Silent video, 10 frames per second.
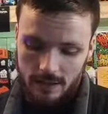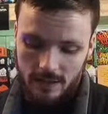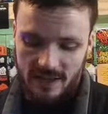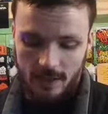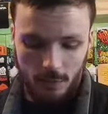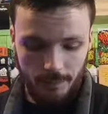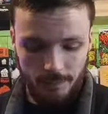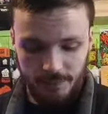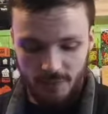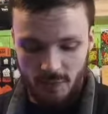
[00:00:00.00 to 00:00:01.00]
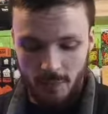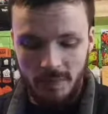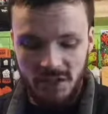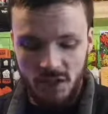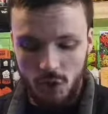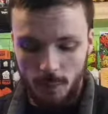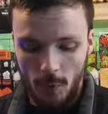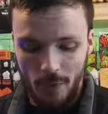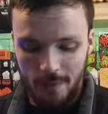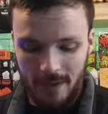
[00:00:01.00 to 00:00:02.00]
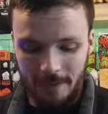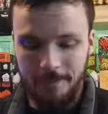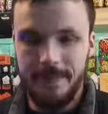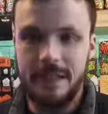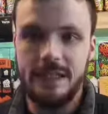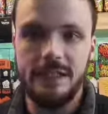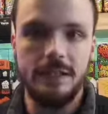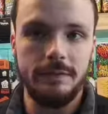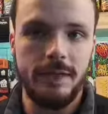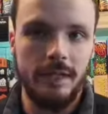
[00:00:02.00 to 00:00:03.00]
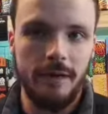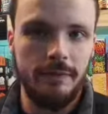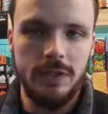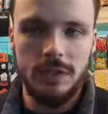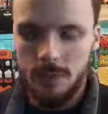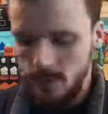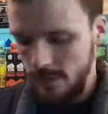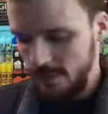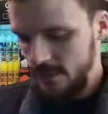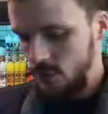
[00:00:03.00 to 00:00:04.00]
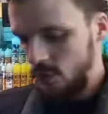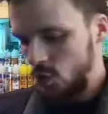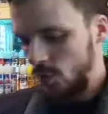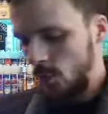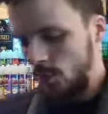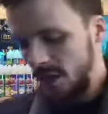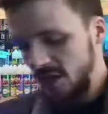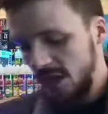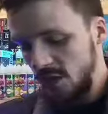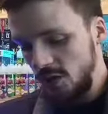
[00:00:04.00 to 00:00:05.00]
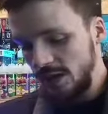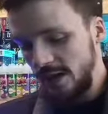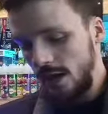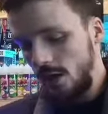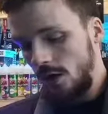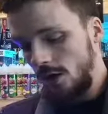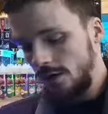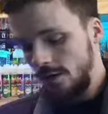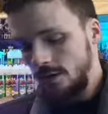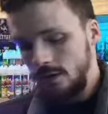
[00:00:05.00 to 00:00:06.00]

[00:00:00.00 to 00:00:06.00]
Now, when we say sub-ohm, it means the differences between mouth to lung and sub-ohm essentially are,